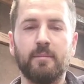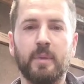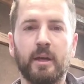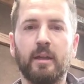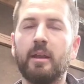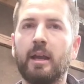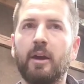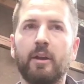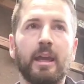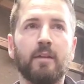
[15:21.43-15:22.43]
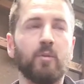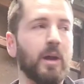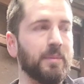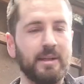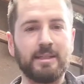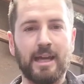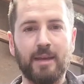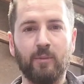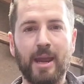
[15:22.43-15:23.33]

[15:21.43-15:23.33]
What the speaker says: but I already have quite a bit of time